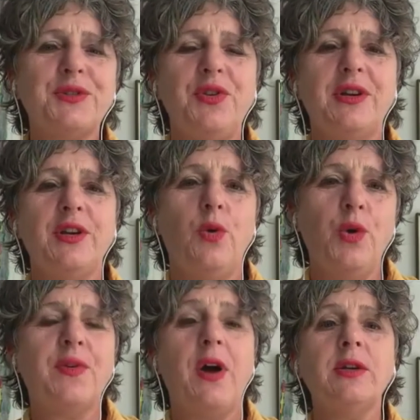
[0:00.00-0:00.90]
or you can
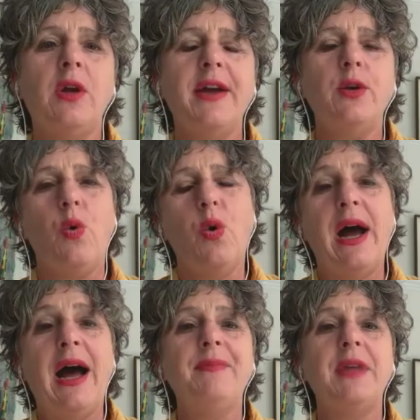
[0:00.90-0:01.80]
order it online or
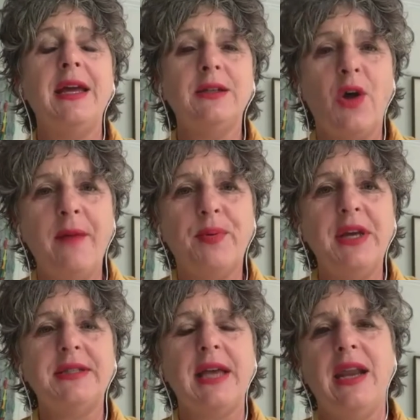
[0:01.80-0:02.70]
in
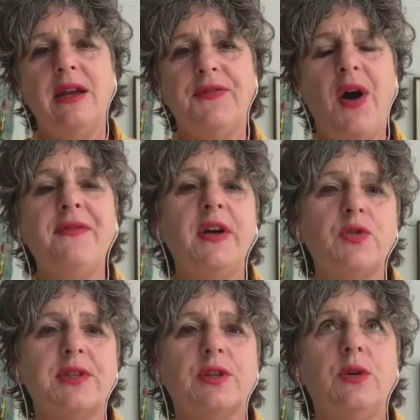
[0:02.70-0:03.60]
libraries and in
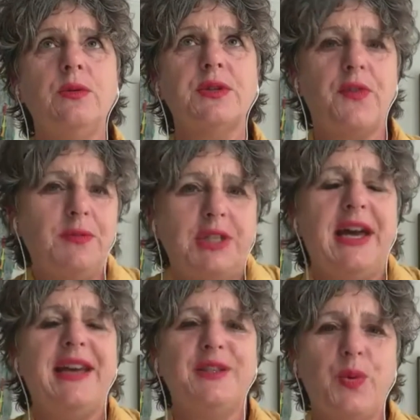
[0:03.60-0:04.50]
500 schools from
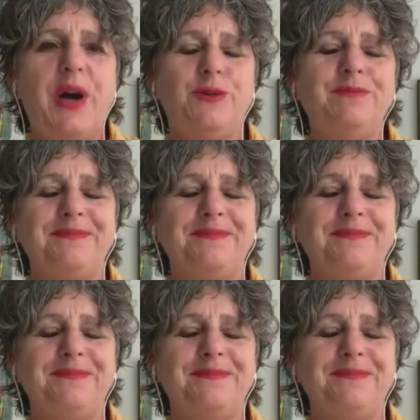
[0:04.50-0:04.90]
today as well.